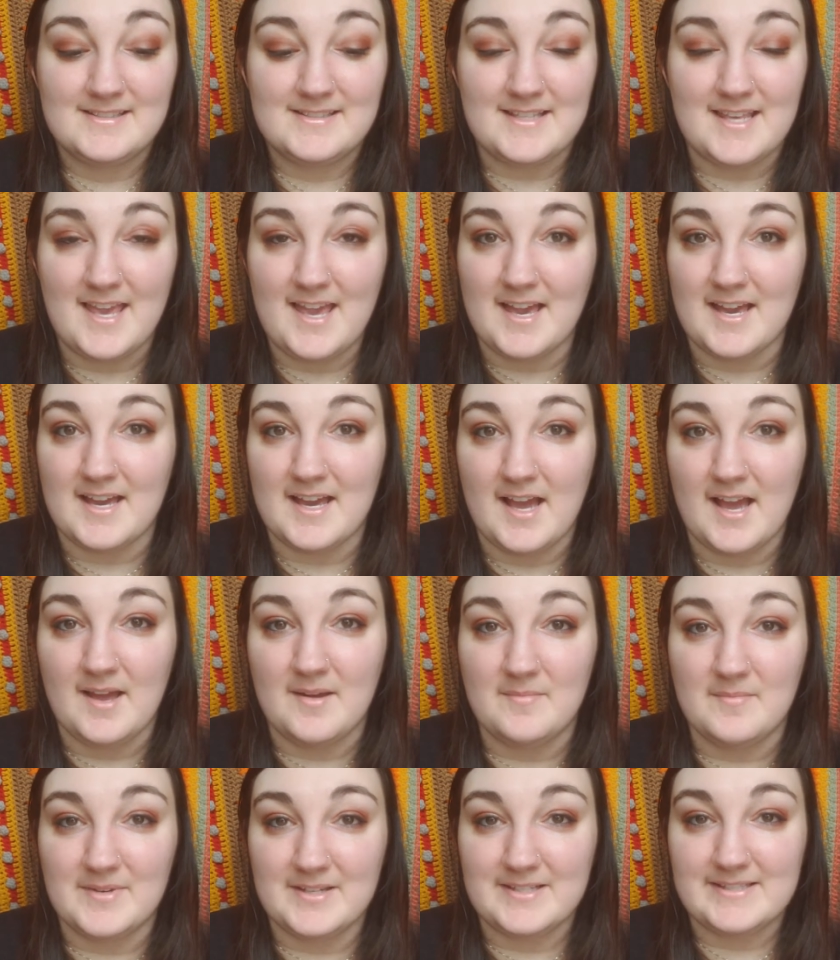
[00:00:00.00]
yeah,
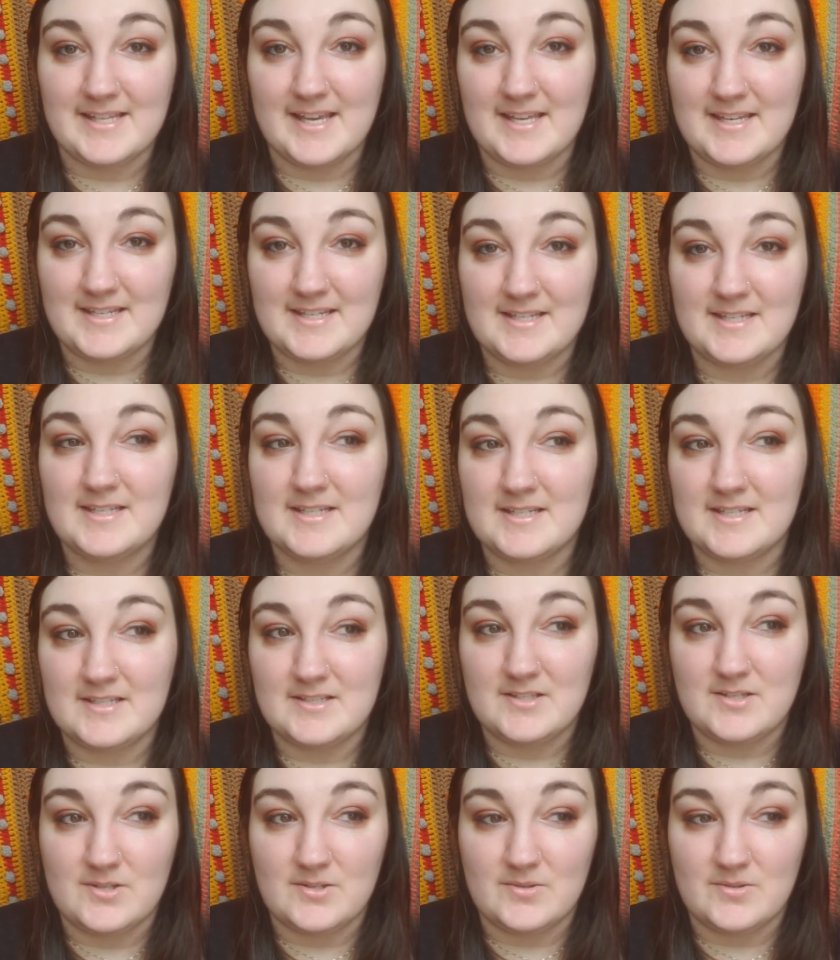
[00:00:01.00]
I'm excited
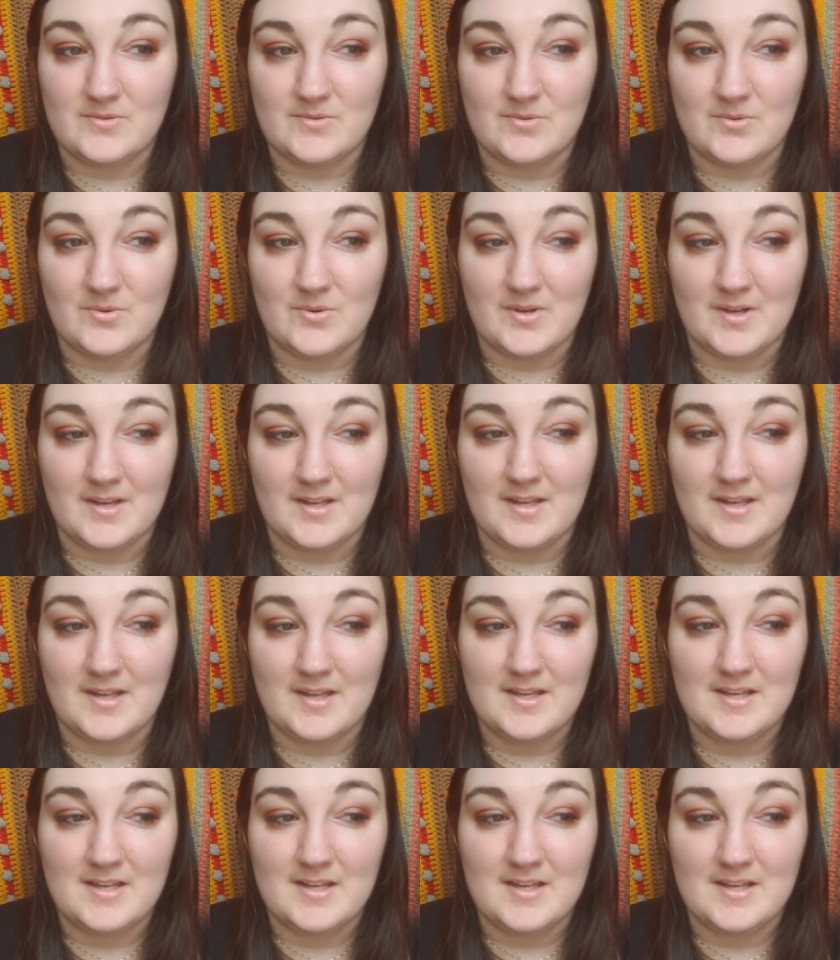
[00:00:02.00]
to